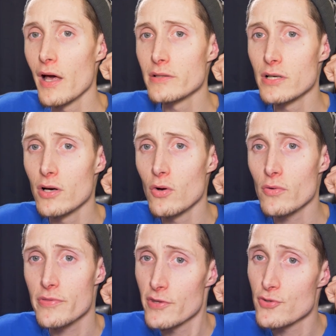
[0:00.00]

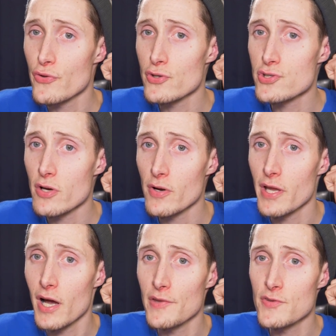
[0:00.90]
Hello, this is
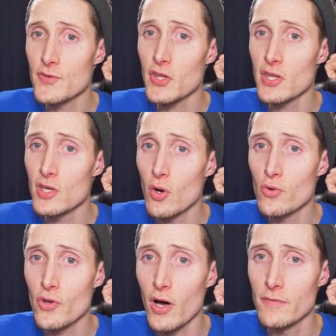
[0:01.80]
Asurion,
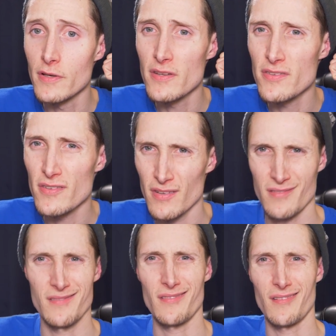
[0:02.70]
c.e.o.'s office.
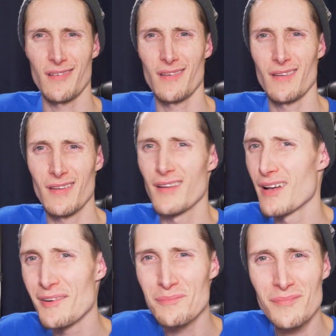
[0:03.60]

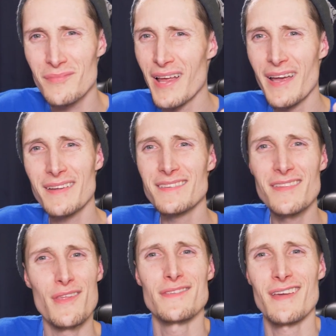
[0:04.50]
I'm like,
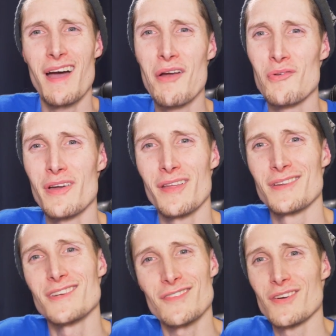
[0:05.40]
did this guy really
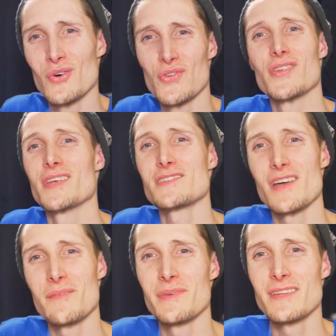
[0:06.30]
just go snitch
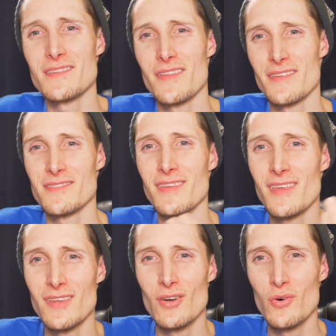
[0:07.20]
on me to the
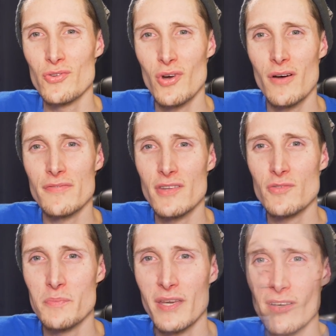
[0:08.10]
c.e.o.'s office
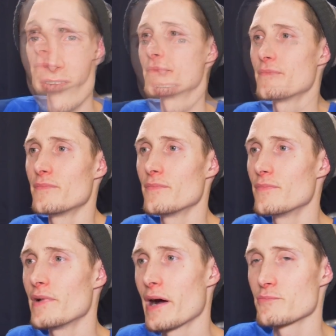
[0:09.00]
because I told him
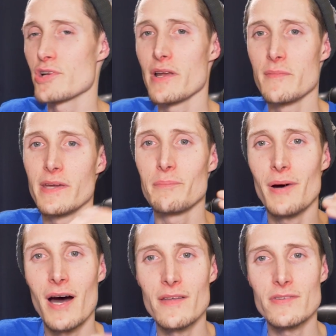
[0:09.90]
I'm trying to make
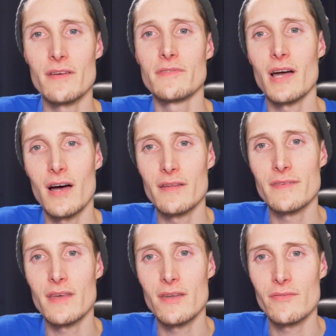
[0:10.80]
positive
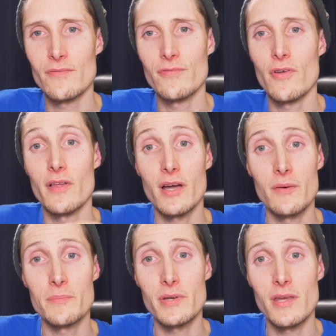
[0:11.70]
content for the
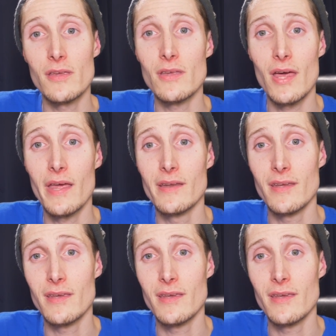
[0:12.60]
company and